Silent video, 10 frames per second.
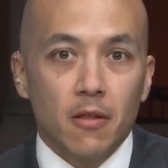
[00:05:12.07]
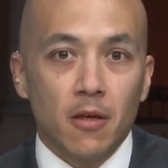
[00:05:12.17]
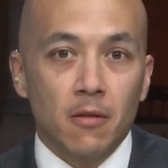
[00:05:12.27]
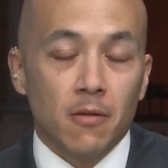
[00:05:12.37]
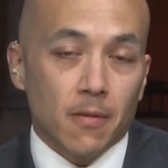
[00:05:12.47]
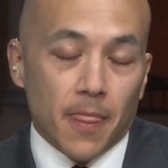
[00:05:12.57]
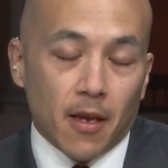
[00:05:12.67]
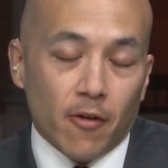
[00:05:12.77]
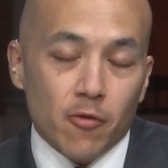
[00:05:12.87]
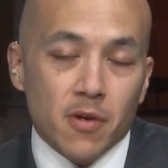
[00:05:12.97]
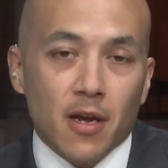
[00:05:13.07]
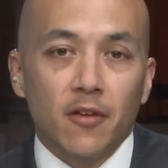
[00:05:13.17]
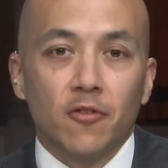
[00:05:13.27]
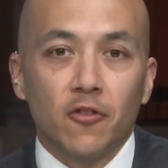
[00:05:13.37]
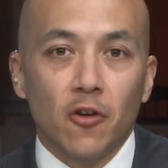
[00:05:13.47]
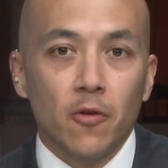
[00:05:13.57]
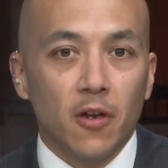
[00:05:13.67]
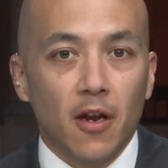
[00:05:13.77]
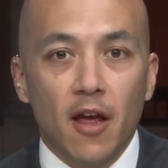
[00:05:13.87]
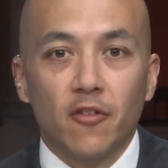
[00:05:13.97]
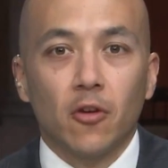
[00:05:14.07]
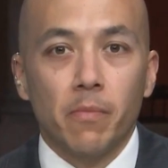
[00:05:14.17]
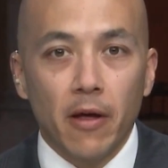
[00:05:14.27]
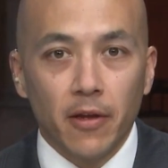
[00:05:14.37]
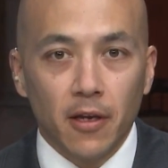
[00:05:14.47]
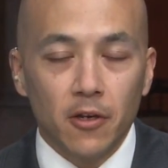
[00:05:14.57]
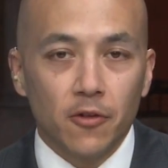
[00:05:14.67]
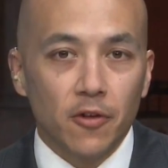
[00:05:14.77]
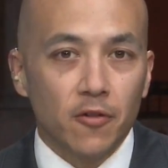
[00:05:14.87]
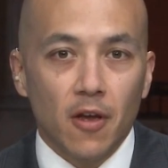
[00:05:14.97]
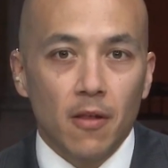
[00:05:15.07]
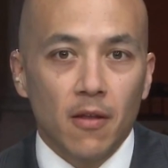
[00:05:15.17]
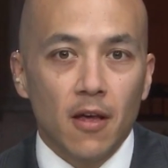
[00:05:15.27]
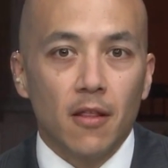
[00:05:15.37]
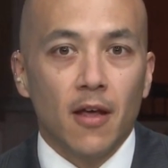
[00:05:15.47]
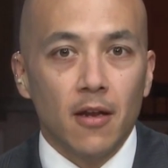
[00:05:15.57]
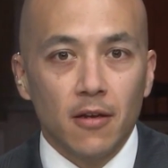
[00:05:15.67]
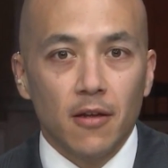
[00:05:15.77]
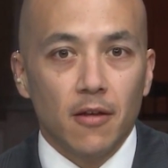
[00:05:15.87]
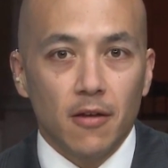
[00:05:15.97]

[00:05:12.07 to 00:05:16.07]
then the government has to show that it has a compelling interest, and that